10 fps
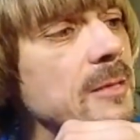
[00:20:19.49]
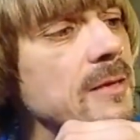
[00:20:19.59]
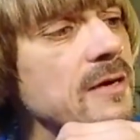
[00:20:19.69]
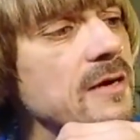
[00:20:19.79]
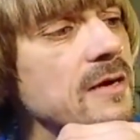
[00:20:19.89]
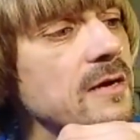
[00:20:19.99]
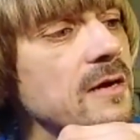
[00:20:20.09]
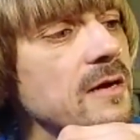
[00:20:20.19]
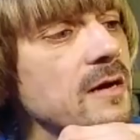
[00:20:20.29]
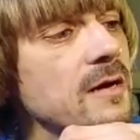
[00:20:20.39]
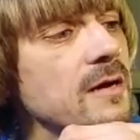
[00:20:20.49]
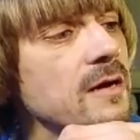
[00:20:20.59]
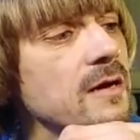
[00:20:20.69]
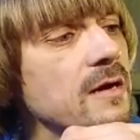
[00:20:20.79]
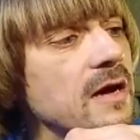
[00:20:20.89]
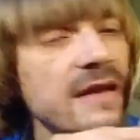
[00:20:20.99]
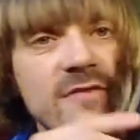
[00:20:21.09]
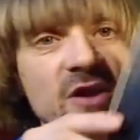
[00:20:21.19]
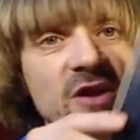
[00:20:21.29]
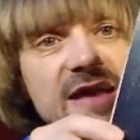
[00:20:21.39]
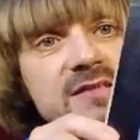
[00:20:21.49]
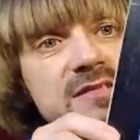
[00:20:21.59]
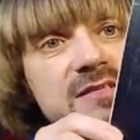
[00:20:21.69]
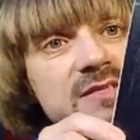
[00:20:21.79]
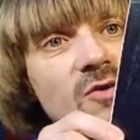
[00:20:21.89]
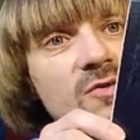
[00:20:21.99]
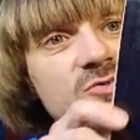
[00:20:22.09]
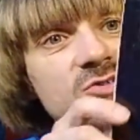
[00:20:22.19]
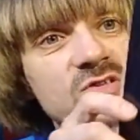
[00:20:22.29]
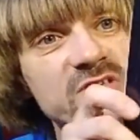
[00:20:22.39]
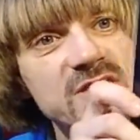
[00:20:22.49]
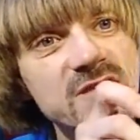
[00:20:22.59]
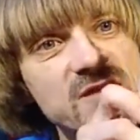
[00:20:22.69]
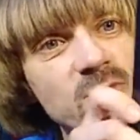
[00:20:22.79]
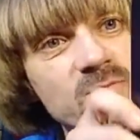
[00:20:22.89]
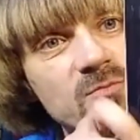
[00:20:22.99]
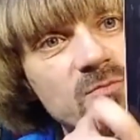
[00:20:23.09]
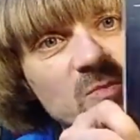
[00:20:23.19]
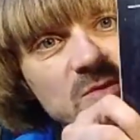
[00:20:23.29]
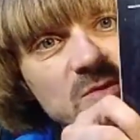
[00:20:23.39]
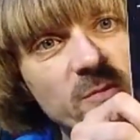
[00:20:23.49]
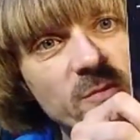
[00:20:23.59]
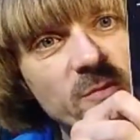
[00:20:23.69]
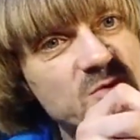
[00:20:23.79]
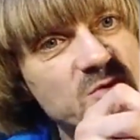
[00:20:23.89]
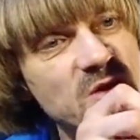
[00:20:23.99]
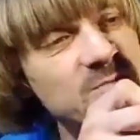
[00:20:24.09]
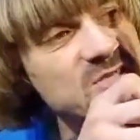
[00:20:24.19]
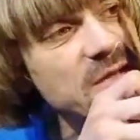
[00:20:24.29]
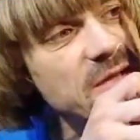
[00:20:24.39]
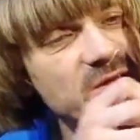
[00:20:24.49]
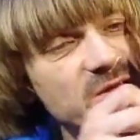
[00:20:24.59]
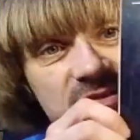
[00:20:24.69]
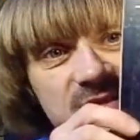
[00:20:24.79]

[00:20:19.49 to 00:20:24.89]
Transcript: I never had this, though, until just recently. One of my subscribers sent me this.